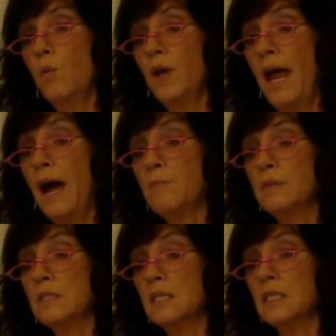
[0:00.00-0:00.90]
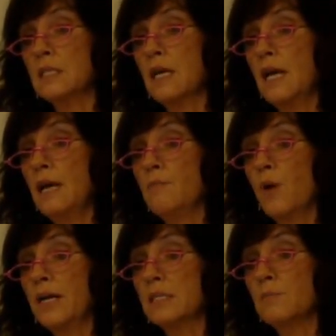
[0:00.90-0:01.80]
What happens is it
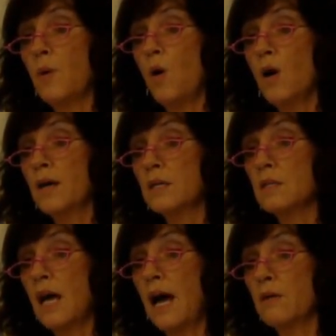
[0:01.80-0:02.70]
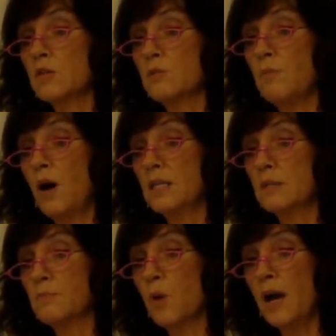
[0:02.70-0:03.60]
breaks apart, the hydrogen
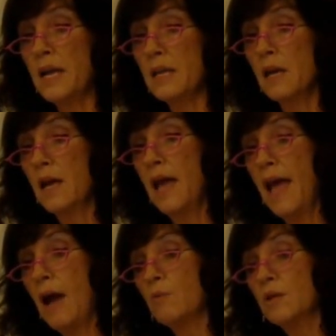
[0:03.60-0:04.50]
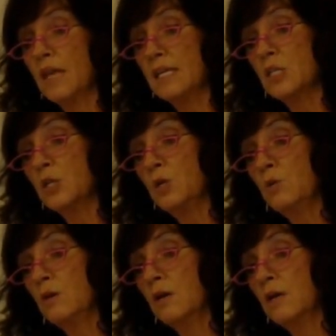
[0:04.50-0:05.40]
bonds break, and when they
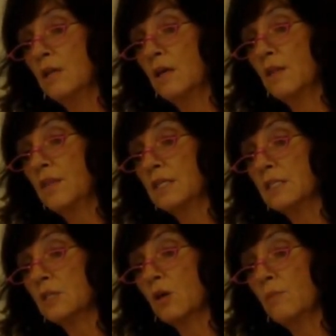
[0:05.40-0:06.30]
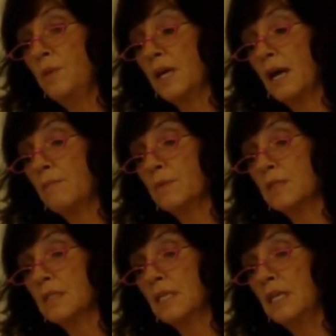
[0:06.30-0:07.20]
do, this is going to pick up a
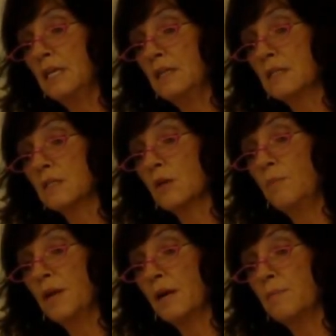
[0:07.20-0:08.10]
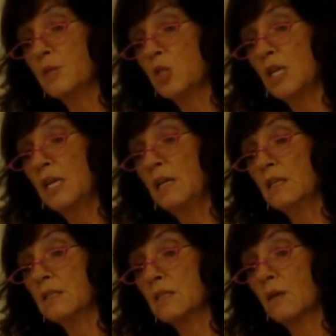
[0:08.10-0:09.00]
C, this is going to pick up a G,
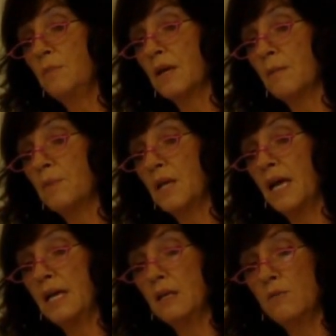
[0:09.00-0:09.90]
this is going to pick up an A.